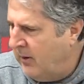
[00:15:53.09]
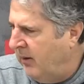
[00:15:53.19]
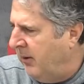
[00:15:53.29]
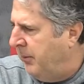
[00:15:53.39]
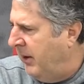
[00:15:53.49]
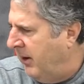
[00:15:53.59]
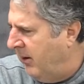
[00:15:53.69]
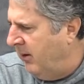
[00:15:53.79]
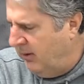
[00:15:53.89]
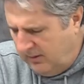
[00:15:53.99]
They're
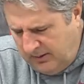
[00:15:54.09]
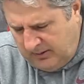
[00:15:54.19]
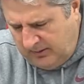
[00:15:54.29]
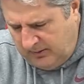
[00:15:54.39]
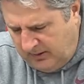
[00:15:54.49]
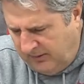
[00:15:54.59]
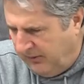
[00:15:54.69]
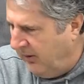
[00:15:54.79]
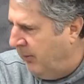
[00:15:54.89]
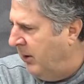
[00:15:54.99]
bigger. They're,
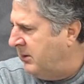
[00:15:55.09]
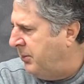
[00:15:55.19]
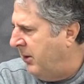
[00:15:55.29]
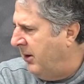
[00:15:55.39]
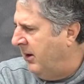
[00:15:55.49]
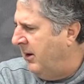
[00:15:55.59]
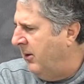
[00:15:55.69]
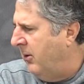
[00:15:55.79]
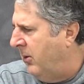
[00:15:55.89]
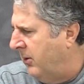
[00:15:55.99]
for the most part, a
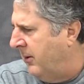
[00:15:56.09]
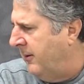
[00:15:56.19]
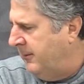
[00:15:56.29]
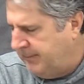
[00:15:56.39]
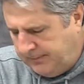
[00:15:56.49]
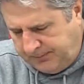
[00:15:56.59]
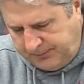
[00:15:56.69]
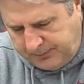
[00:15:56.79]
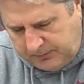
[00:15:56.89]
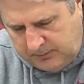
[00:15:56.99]
year older.
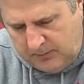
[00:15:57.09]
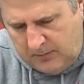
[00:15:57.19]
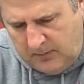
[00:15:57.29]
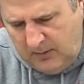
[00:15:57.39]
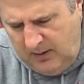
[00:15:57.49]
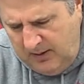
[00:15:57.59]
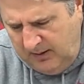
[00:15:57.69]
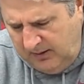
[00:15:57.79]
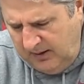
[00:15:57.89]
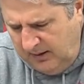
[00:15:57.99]
And
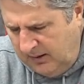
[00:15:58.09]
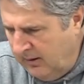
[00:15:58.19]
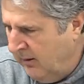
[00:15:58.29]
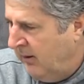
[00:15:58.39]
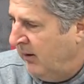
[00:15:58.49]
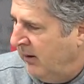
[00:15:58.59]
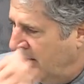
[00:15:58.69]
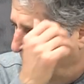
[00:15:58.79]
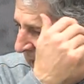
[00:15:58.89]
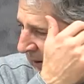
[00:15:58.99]
I think
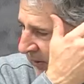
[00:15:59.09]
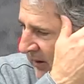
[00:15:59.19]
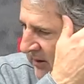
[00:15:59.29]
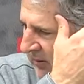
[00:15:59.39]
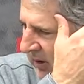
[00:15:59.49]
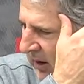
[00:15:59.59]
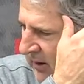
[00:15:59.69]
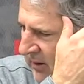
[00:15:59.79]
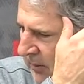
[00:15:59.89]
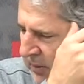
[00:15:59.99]
offensive line's a